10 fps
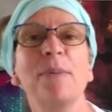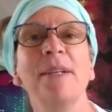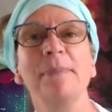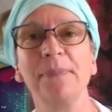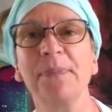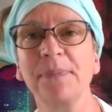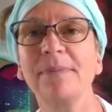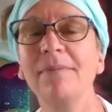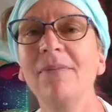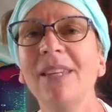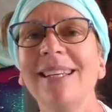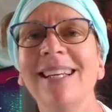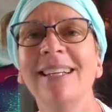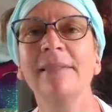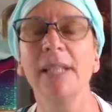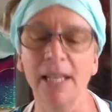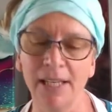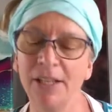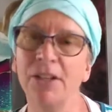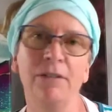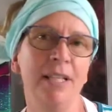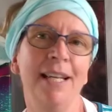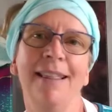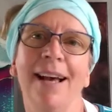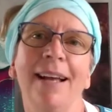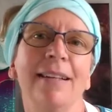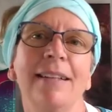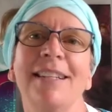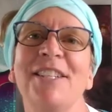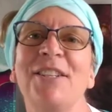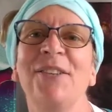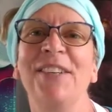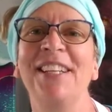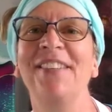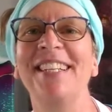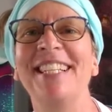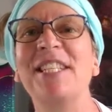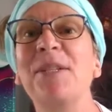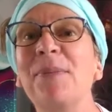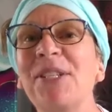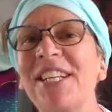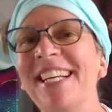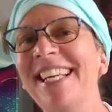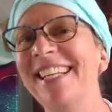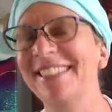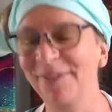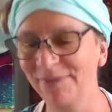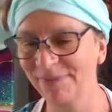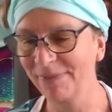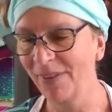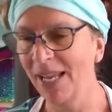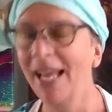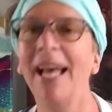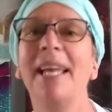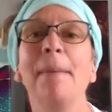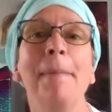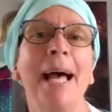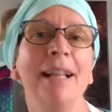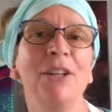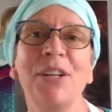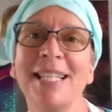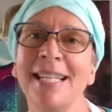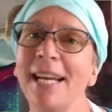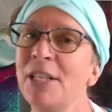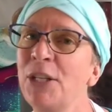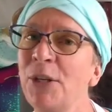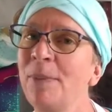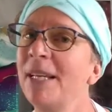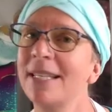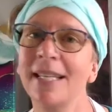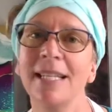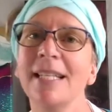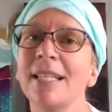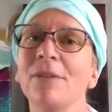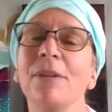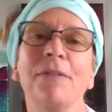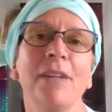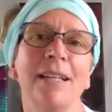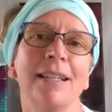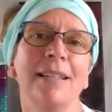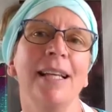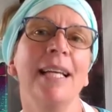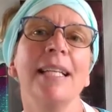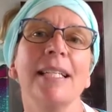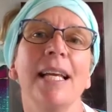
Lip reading: but yeah, you don't need that unless you really want it super shiny. And a matte look is nice too, because then it doesn't reflect the light.